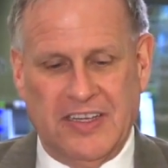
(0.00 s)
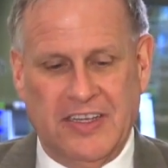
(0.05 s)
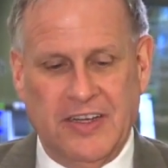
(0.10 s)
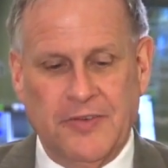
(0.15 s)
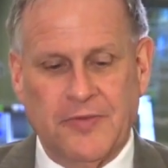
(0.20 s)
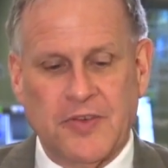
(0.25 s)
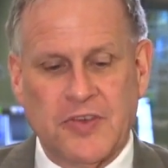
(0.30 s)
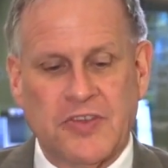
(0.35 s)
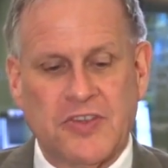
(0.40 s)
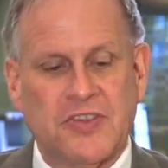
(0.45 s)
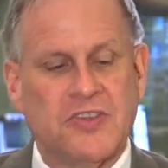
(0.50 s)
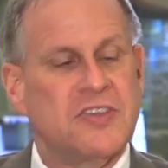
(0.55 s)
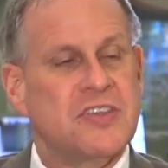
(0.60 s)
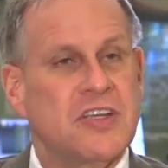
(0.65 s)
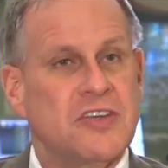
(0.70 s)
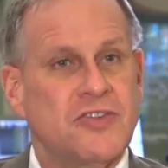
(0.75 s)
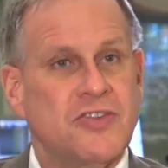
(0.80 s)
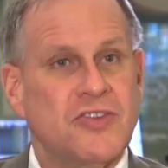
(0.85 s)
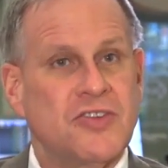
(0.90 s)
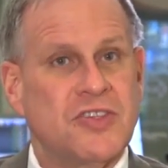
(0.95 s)
Differences
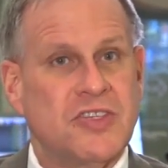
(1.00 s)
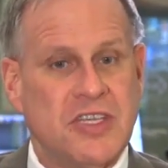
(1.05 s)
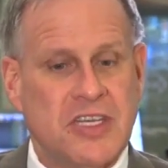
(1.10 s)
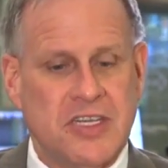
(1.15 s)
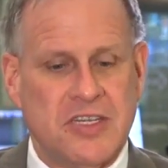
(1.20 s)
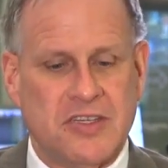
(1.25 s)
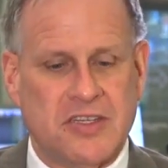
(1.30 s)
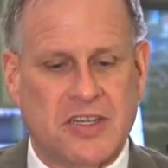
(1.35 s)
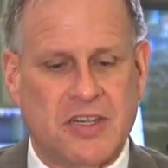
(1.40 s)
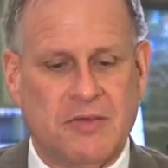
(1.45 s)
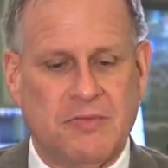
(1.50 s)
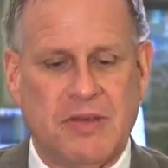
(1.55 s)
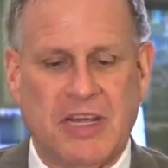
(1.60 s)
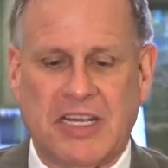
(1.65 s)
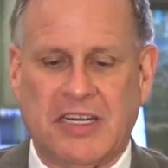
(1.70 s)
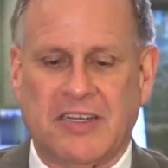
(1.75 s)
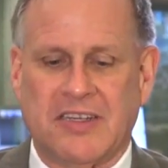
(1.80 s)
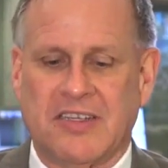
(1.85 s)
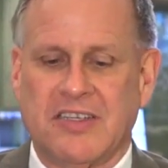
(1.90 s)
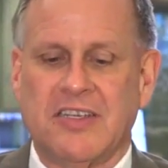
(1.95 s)
such as these can
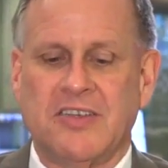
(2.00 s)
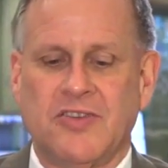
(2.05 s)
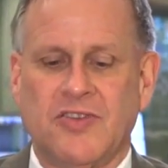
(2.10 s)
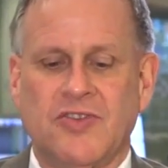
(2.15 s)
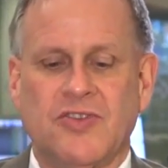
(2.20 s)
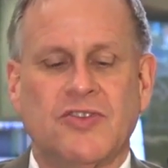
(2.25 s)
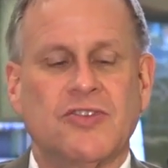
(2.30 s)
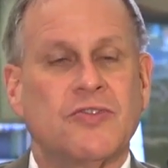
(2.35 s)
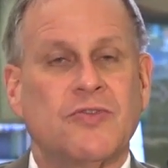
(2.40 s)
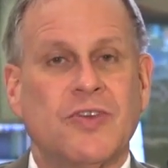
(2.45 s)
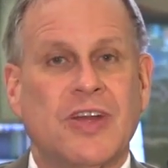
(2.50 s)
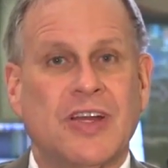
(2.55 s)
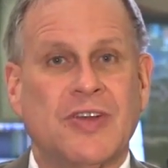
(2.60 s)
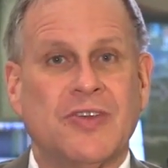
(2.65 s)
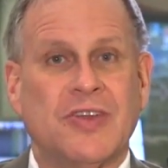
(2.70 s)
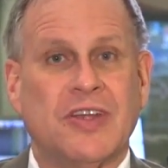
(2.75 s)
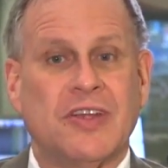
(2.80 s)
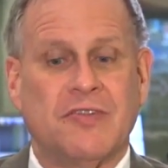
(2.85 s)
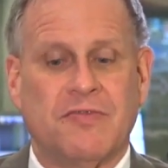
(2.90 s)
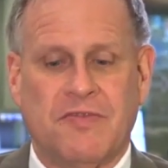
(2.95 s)
make decisions
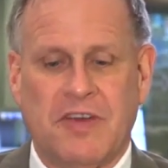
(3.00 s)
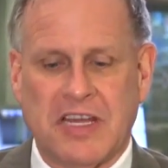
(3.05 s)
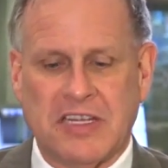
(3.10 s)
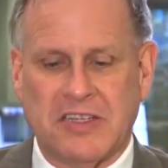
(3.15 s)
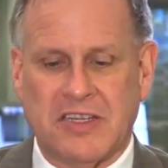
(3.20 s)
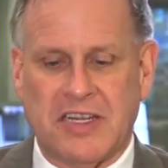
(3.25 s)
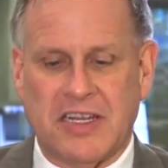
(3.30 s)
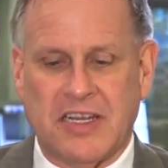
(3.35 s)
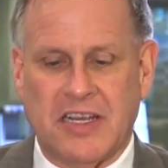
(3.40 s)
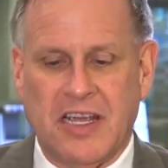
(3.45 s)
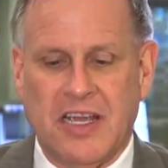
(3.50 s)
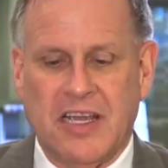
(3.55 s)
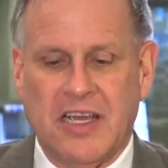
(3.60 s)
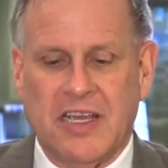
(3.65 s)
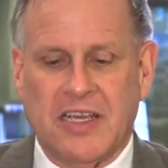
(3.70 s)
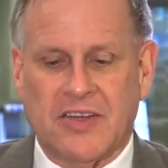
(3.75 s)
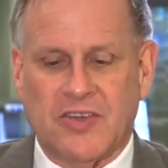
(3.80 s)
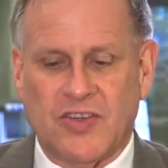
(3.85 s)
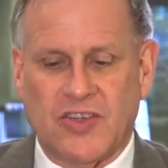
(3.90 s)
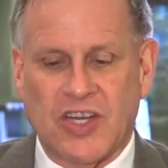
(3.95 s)
surrounding investing
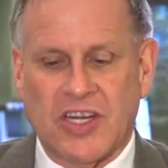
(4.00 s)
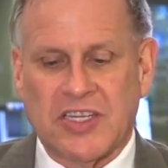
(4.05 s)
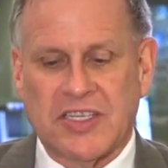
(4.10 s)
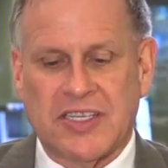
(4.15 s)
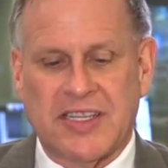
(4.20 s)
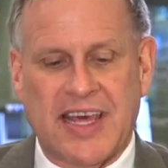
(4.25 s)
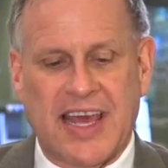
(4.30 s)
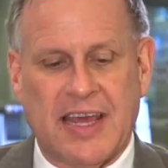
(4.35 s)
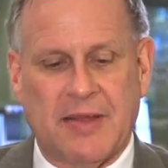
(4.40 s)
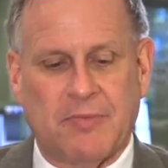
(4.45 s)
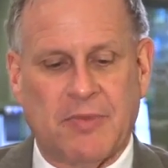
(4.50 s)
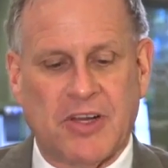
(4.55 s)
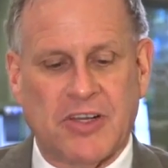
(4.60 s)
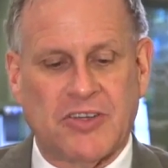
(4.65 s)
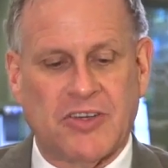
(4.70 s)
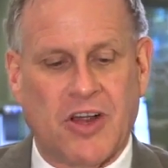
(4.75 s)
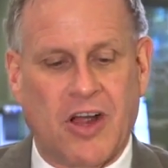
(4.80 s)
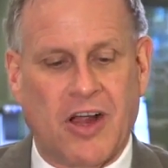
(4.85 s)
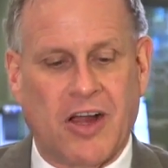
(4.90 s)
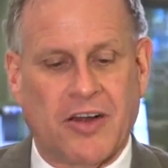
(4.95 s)
just that
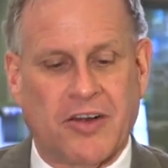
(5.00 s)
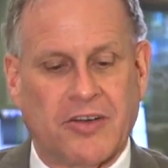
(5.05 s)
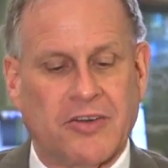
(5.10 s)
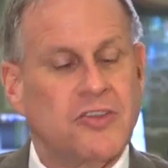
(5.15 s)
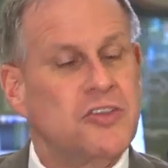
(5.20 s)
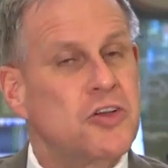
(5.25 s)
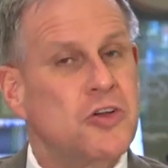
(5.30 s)
much harder.